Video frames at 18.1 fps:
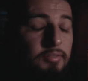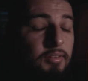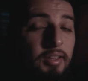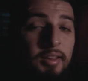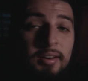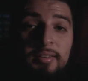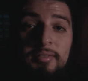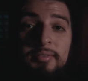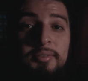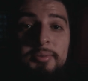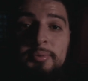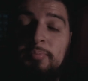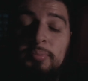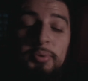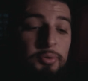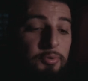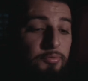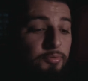And just
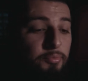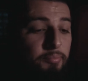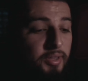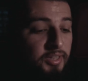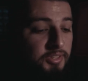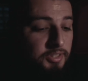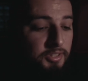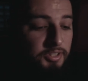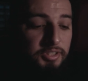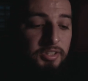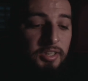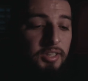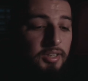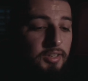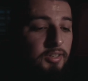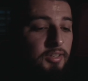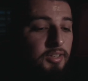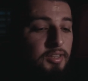beautiful magic
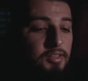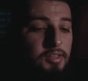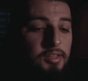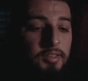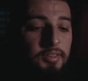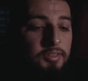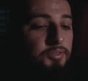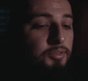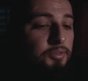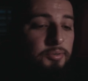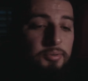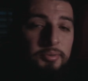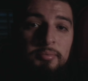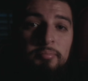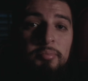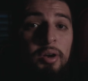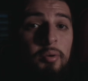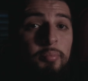shot. So
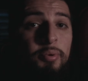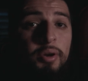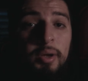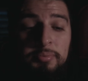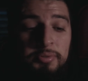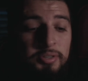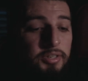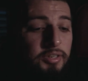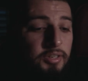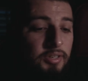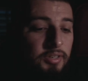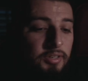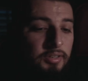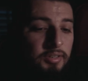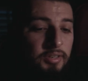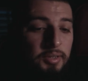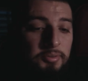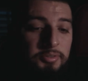all props to her.
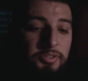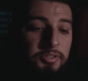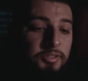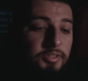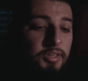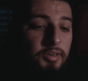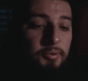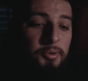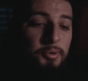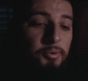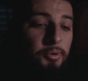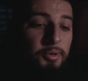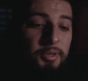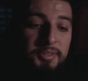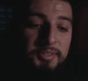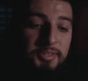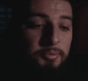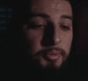I was just there
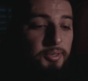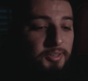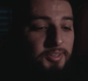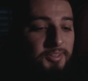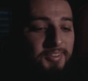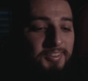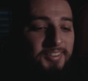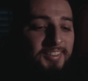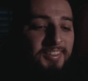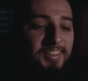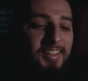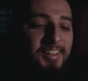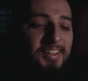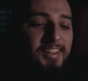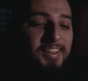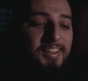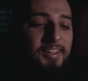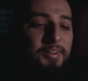recording as well.
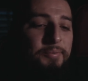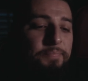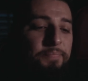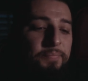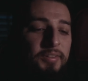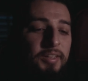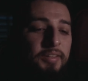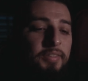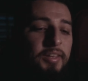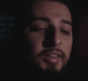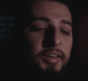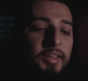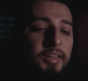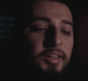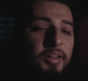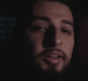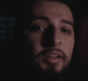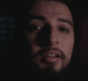And then
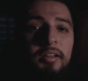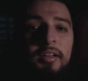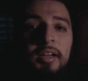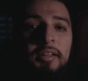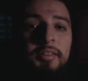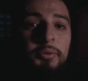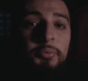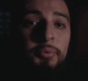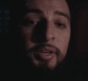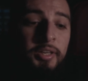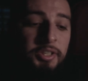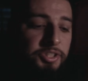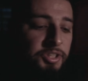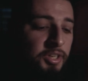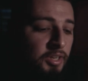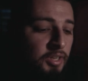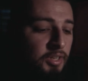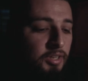here I got the ring
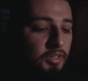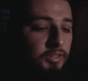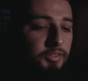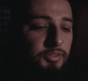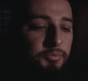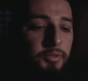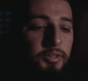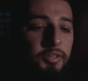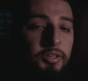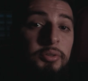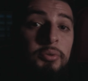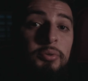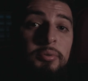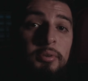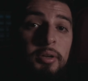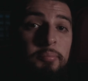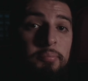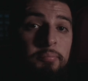shot. Just want to
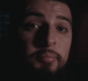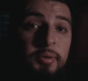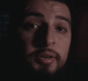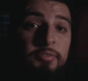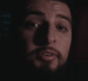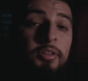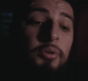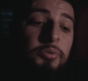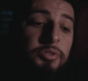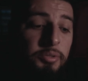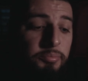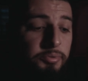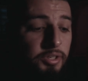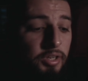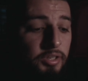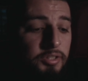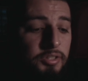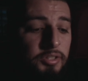do a bit of close-up
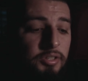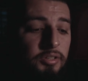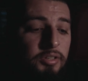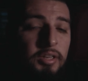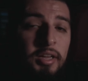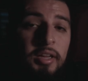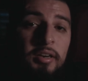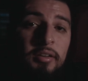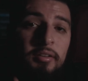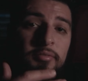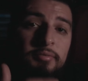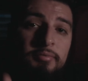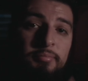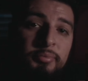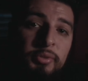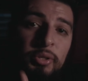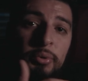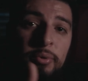shots to kind of
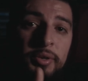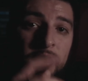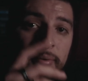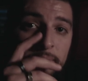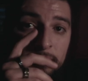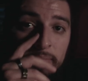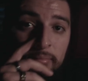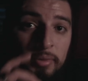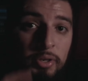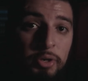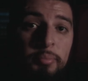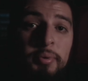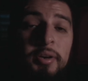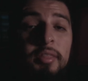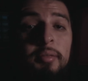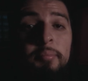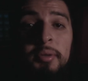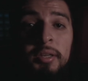throw in a little
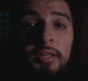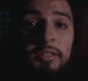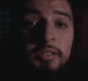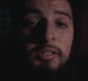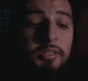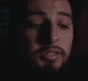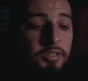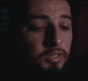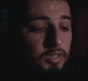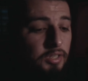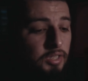bit of the mix.